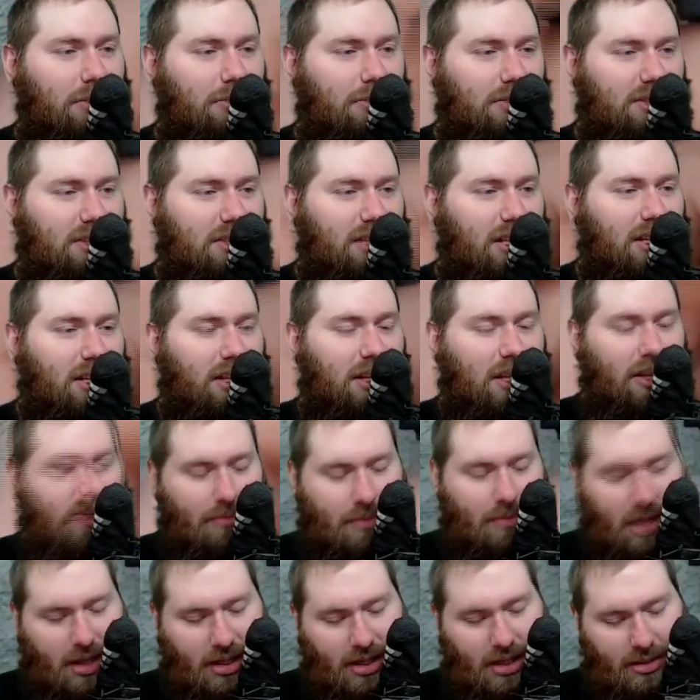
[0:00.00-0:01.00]
I will say that
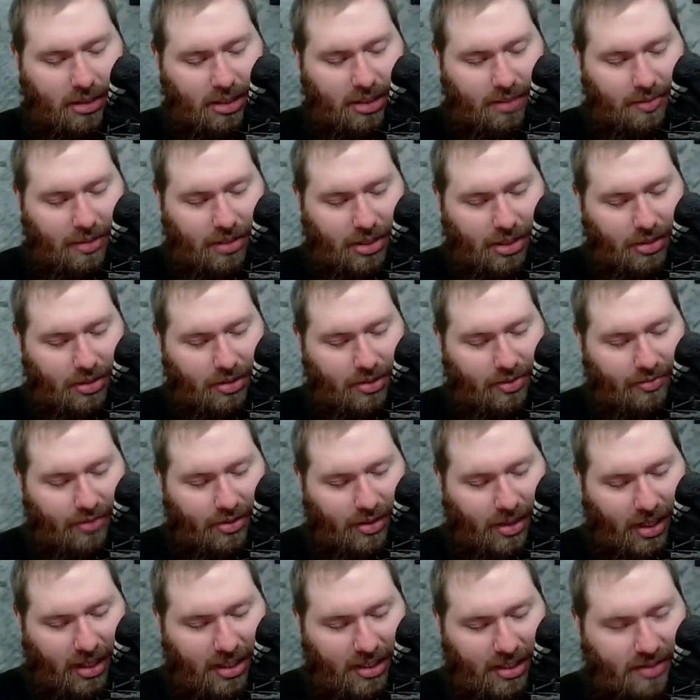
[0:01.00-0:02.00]
they've mainly just been used
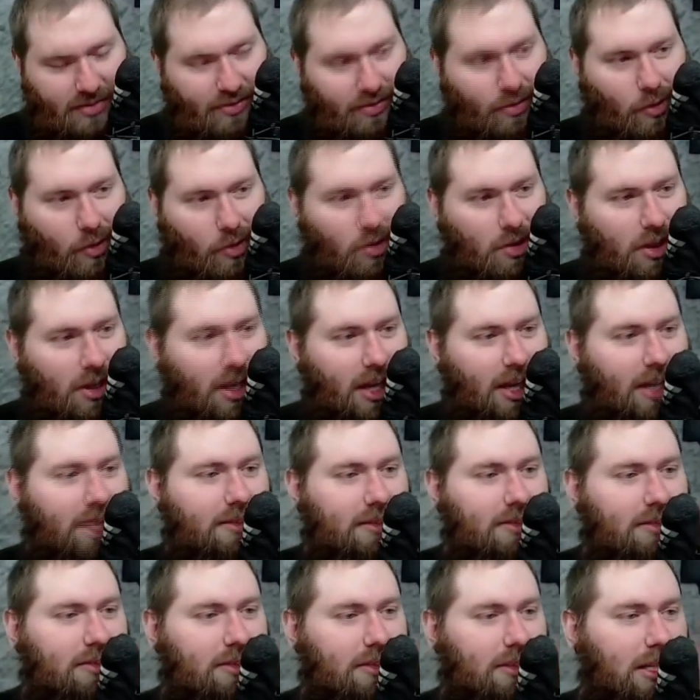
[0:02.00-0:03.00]
for like these foil
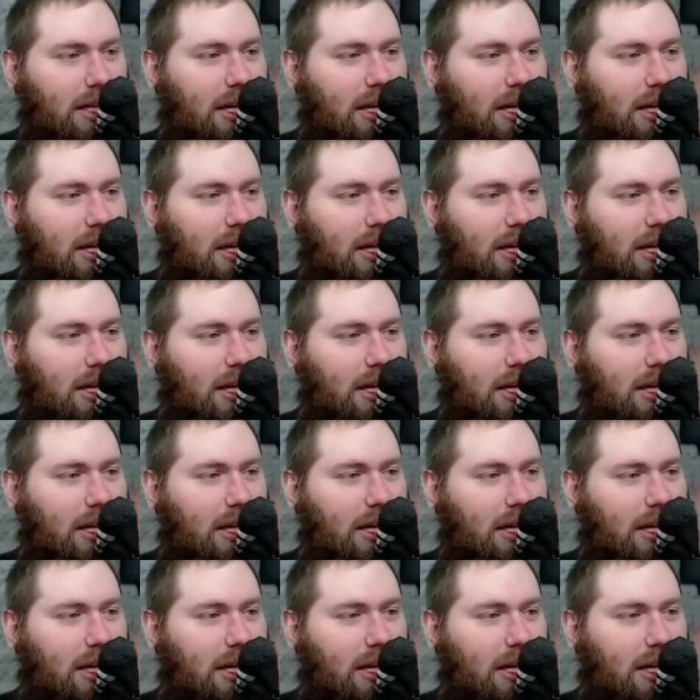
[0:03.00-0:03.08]
lands.